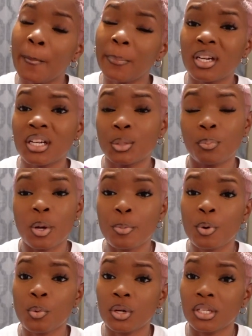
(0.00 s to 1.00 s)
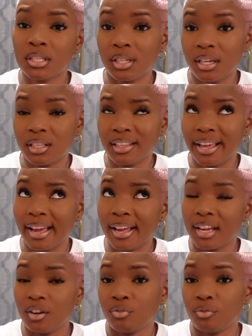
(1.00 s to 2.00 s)
because people were saying that
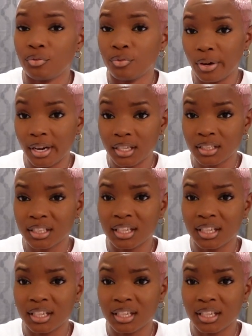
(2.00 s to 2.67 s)
in France,